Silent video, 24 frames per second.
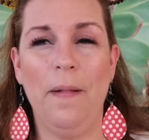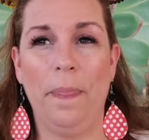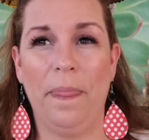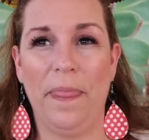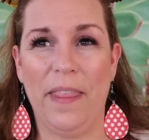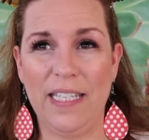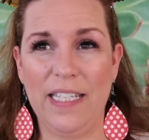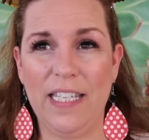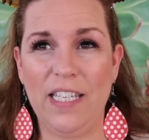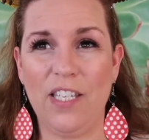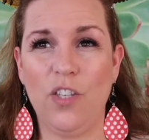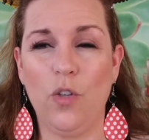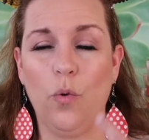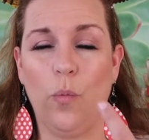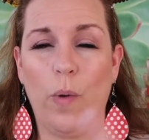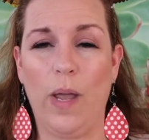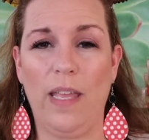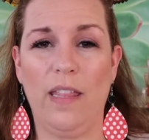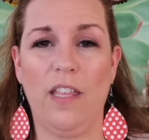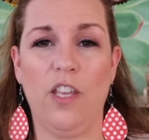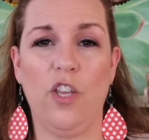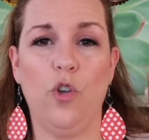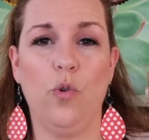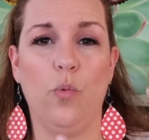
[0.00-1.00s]
This is the
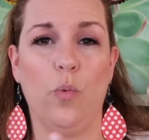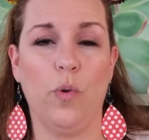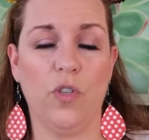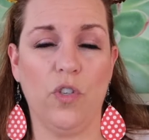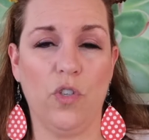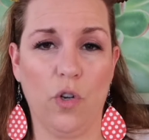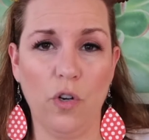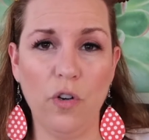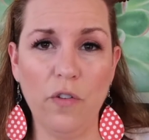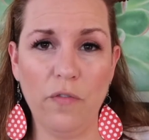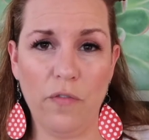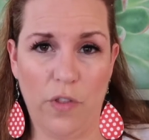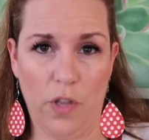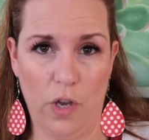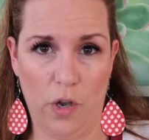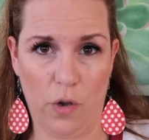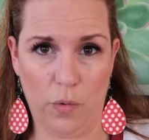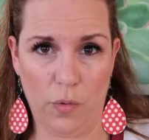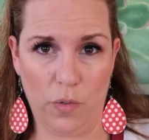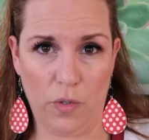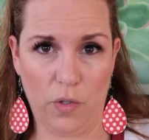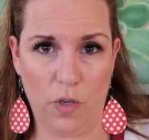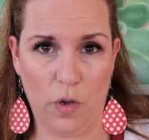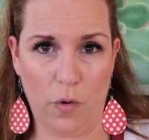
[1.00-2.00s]
way that you reserve
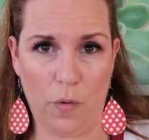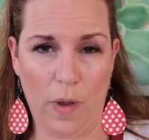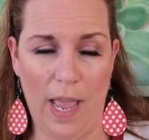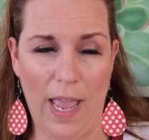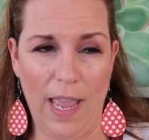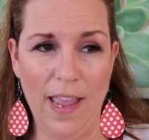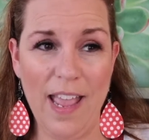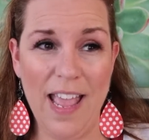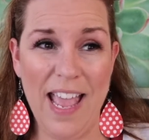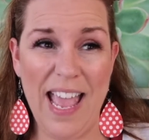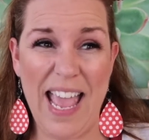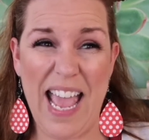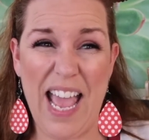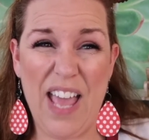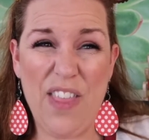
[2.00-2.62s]
those, okay?